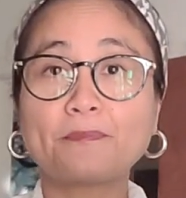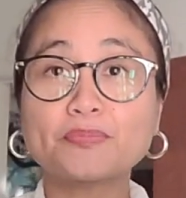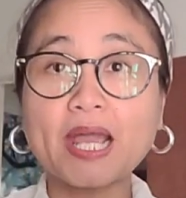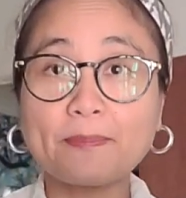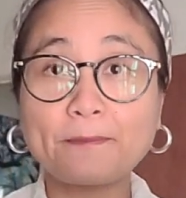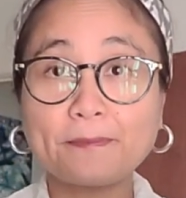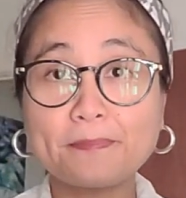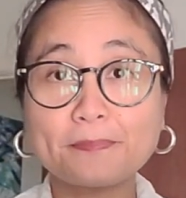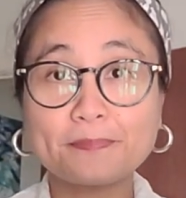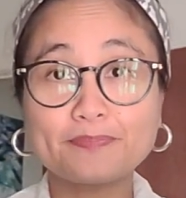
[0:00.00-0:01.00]
tap,
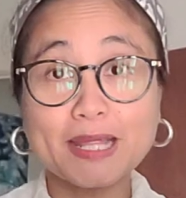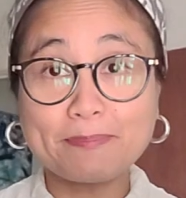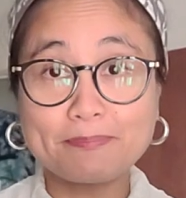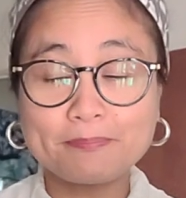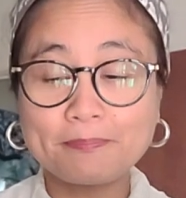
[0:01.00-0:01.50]
tap.